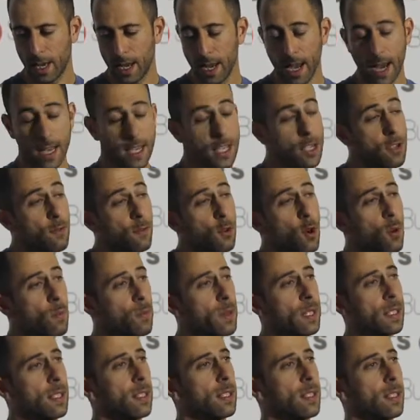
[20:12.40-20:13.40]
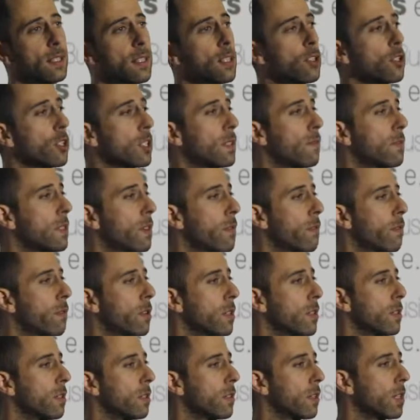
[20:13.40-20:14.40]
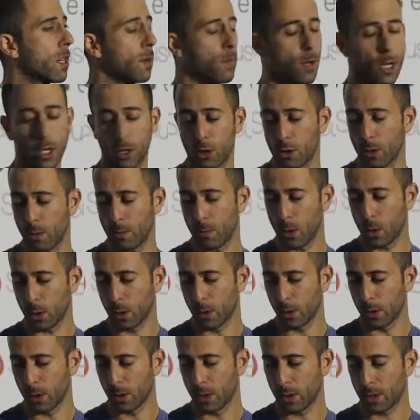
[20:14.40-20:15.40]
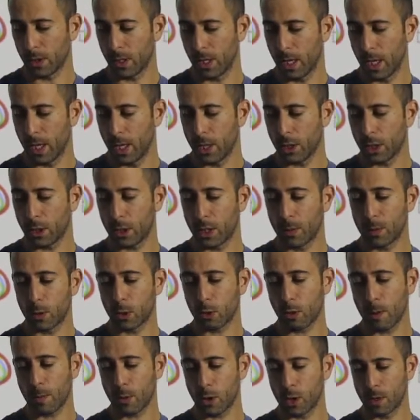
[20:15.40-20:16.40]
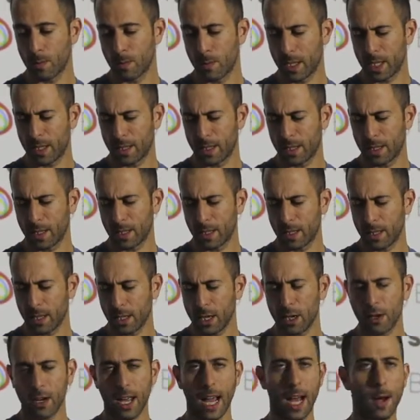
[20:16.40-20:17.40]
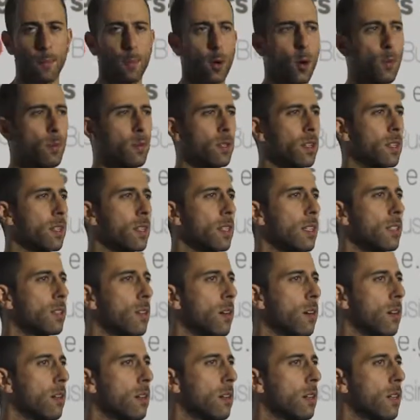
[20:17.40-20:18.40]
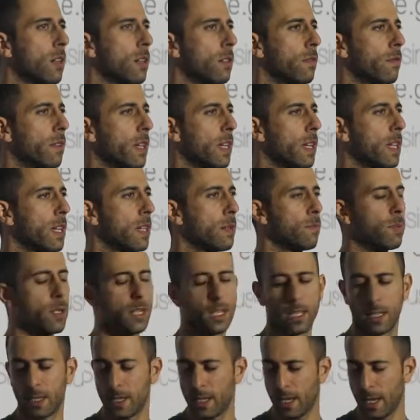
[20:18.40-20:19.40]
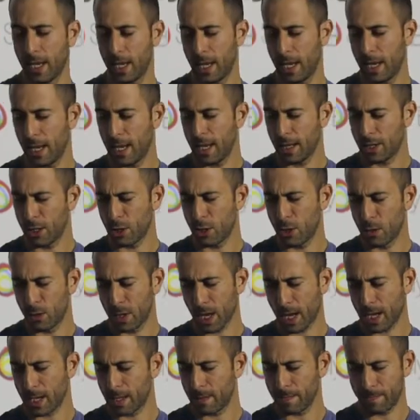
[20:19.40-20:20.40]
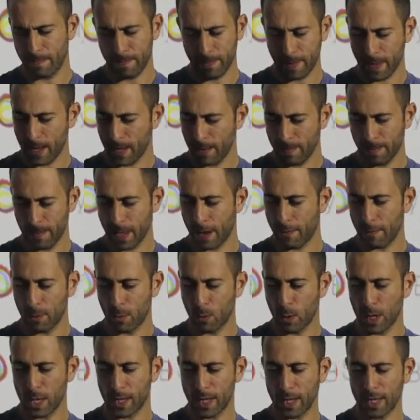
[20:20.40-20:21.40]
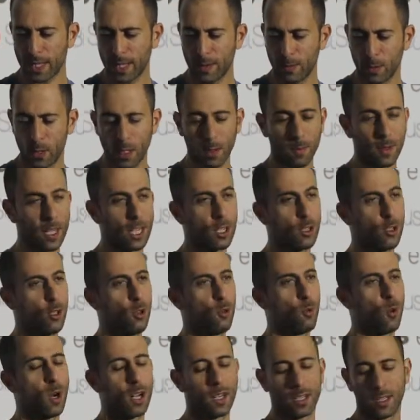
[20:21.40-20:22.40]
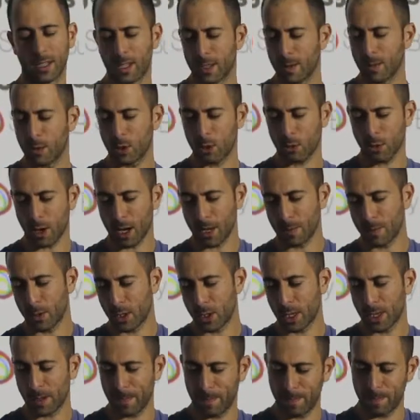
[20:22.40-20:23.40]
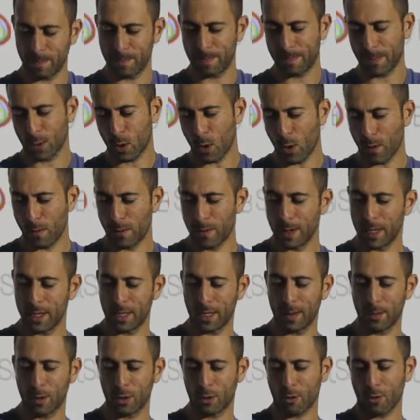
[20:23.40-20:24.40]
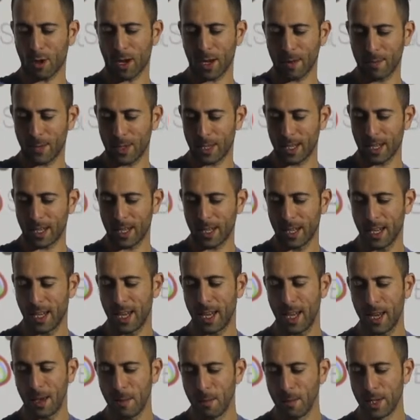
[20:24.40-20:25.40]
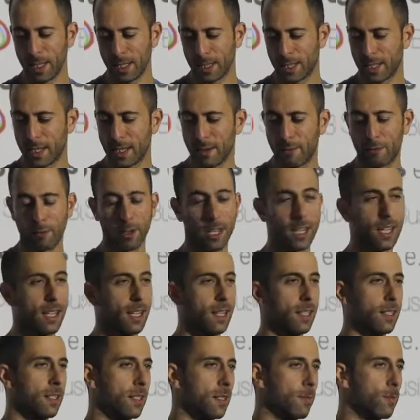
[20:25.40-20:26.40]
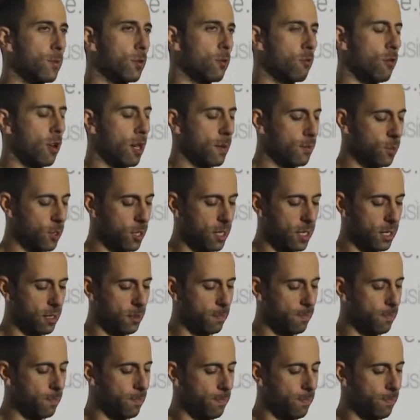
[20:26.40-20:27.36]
And then you've got businesses that just have different commercial models. So subscription businesses, I don't know how popular these are over here, but in the UK, every week there seems to be a new one. You subscribe to coffee, subscribe to meal delivery kits, subscribe to a little